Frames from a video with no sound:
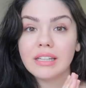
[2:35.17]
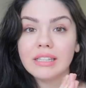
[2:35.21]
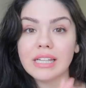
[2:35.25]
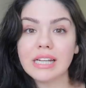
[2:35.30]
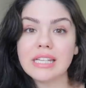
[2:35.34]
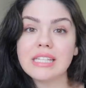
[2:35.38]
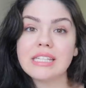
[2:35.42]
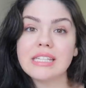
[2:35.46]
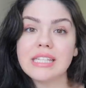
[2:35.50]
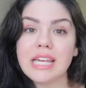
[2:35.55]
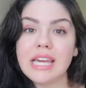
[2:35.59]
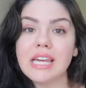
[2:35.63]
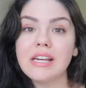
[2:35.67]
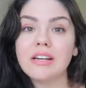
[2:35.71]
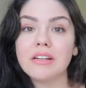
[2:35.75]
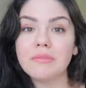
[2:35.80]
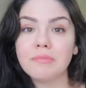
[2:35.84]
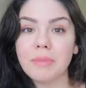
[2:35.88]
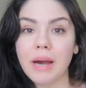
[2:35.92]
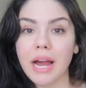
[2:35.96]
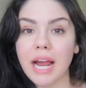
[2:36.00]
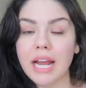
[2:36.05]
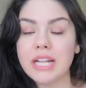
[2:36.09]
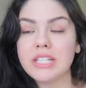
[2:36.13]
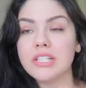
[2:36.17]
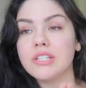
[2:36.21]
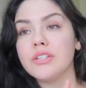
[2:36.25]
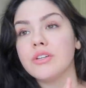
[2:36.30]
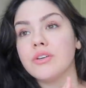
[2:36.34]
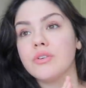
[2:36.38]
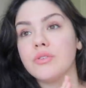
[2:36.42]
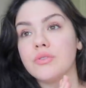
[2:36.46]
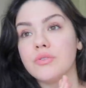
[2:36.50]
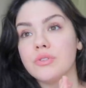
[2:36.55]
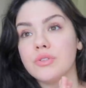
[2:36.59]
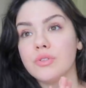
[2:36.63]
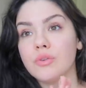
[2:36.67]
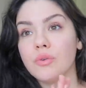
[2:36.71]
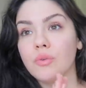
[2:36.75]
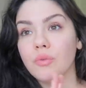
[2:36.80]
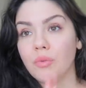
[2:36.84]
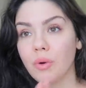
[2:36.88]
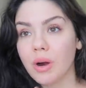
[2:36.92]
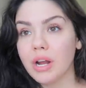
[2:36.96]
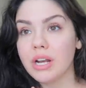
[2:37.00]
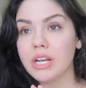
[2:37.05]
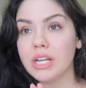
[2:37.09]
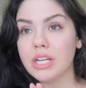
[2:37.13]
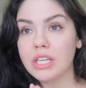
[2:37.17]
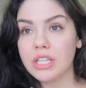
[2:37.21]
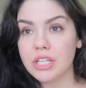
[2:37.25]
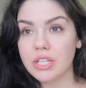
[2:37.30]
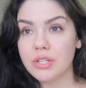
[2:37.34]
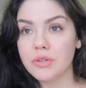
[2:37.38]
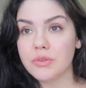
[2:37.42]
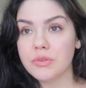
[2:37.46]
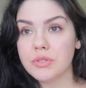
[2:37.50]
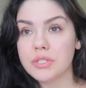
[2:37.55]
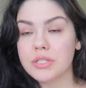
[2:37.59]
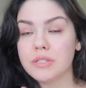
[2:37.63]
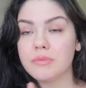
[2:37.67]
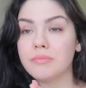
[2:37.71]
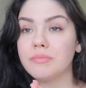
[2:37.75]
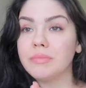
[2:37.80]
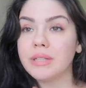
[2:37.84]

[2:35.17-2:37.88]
Let's say goodbye to those one-use